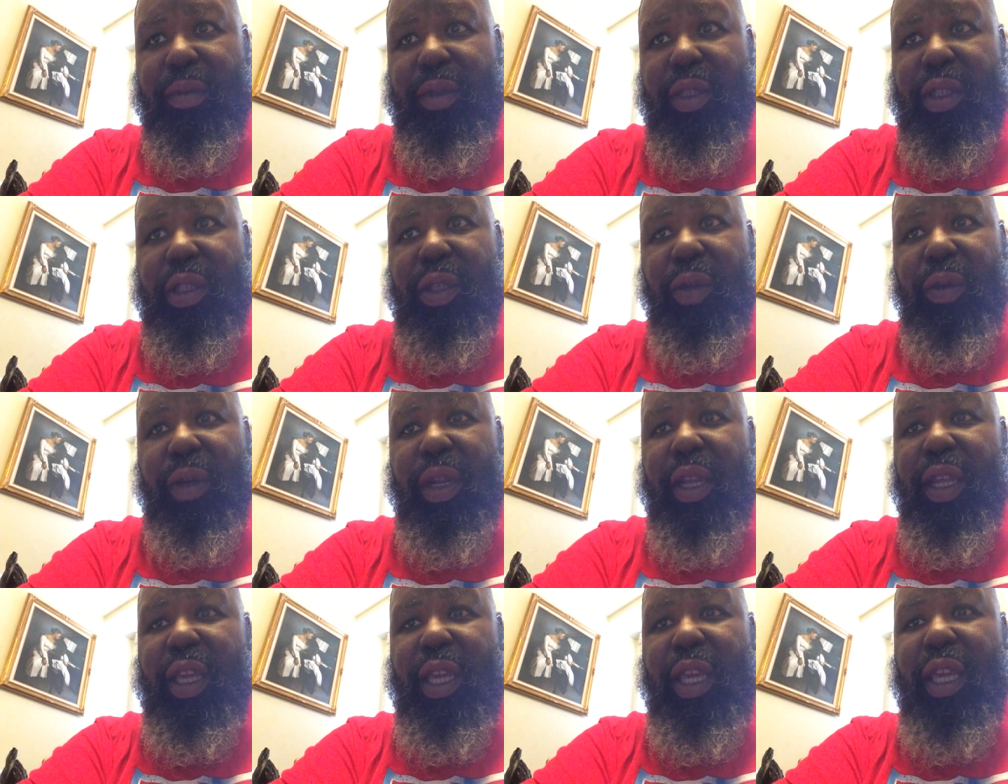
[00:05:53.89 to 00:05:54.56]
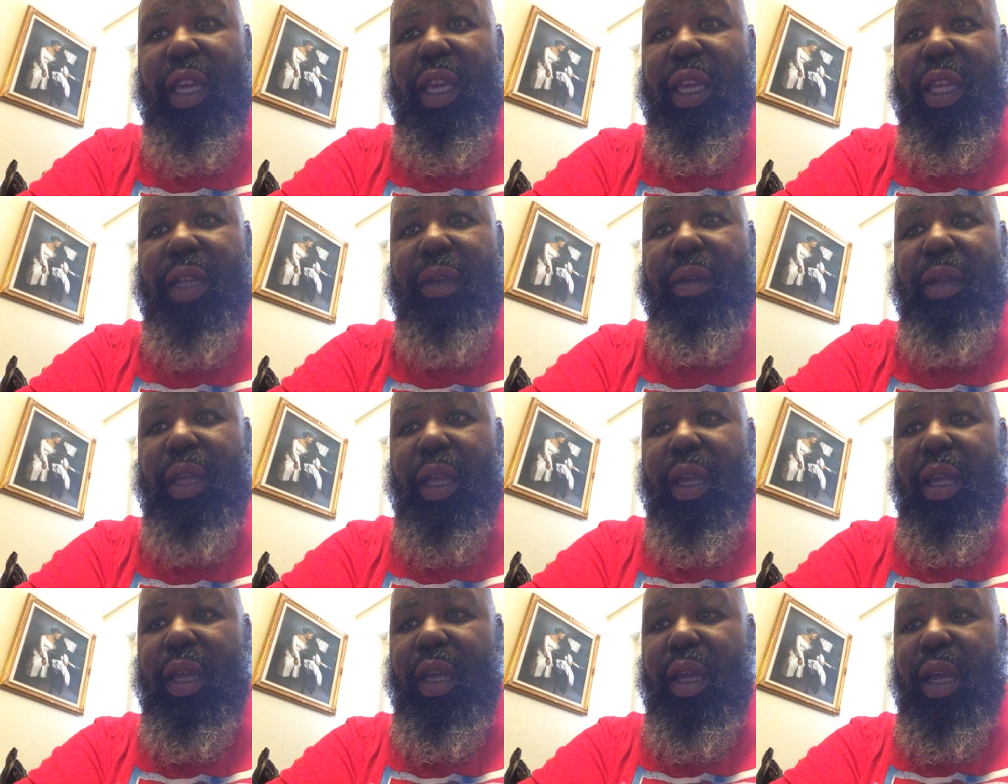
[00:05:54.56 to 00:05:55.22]
so that he can
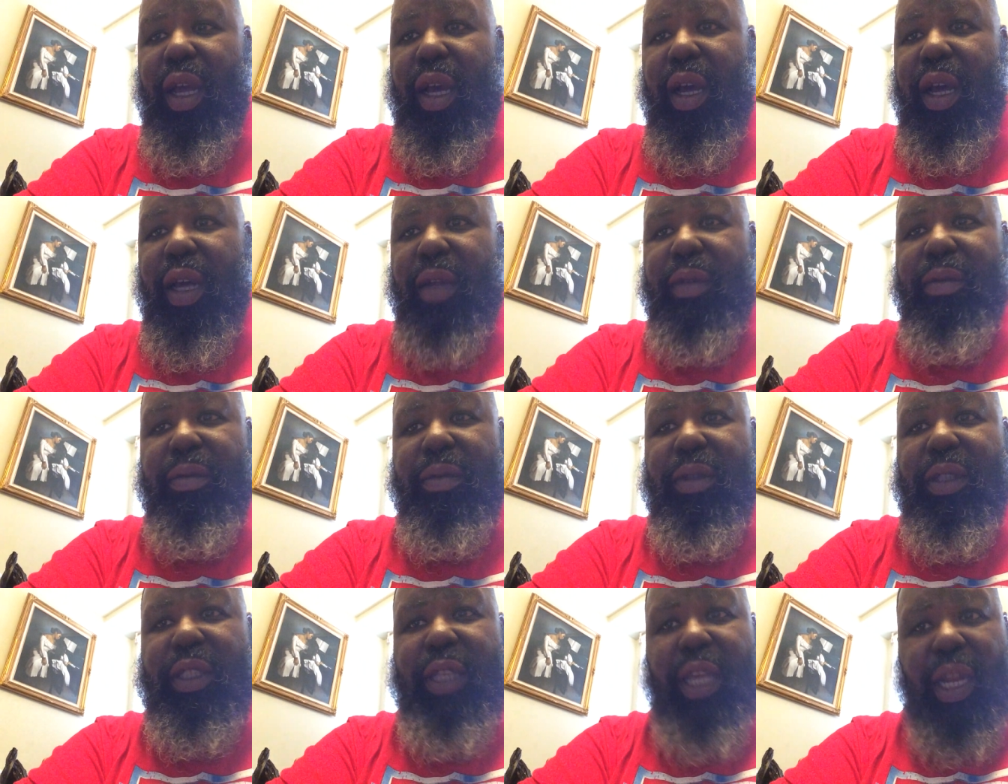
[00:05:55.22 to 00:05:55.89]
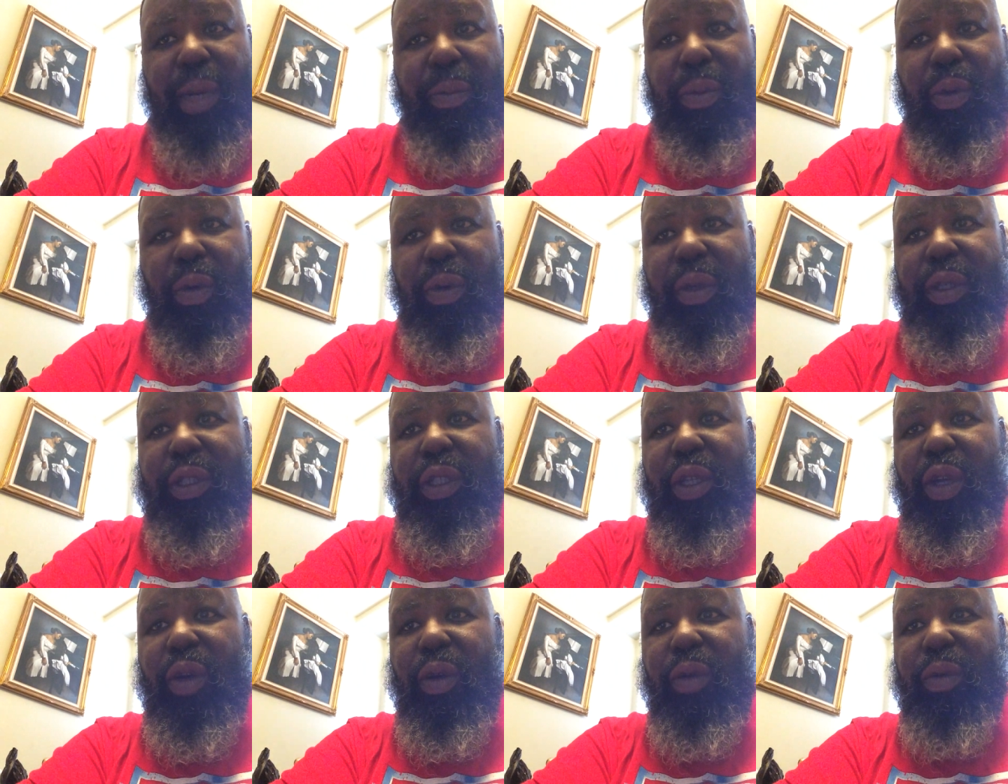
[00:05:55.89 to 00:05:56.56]
uh, stand up on
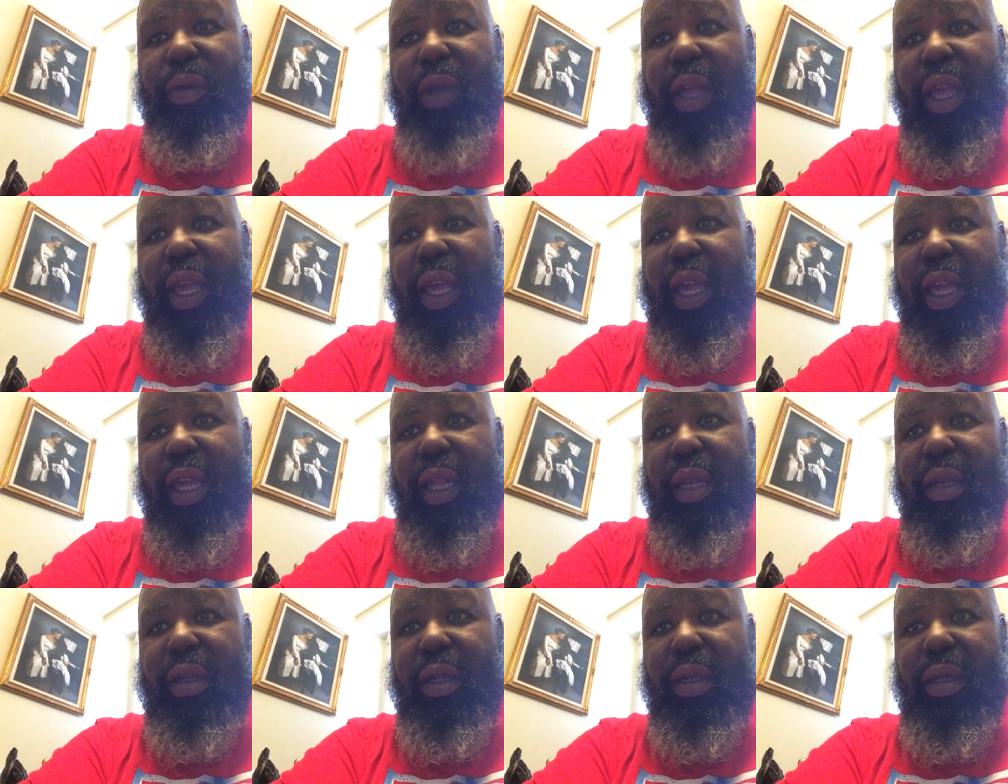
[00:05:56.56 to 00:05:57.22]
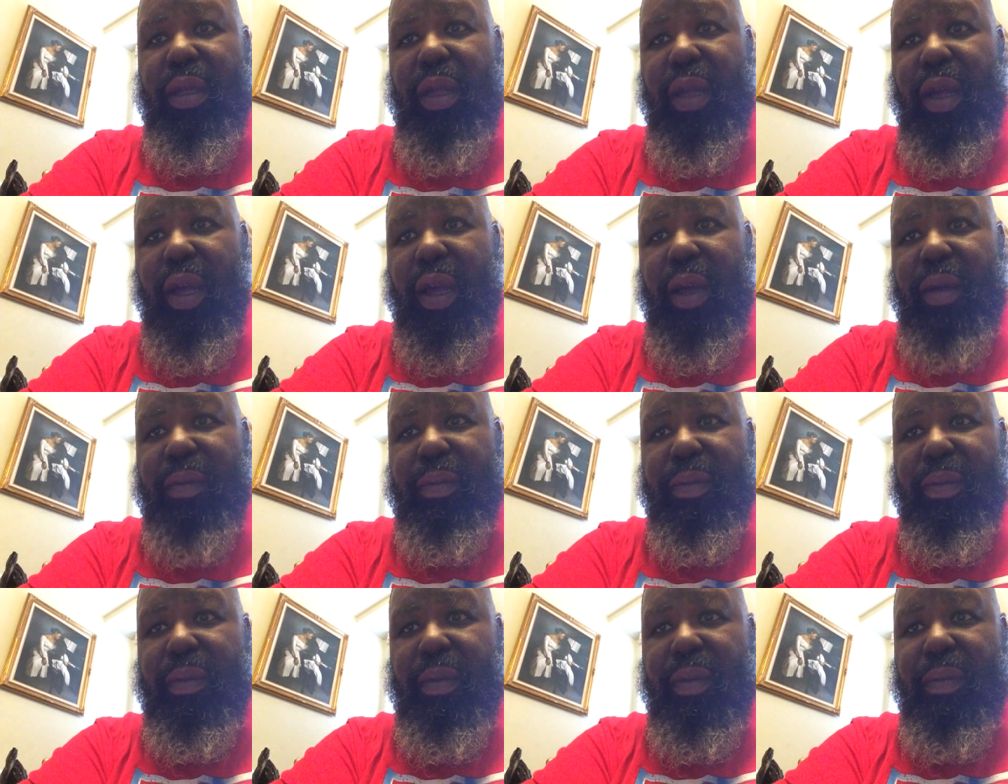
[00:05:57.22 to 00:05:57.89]
his own and uh,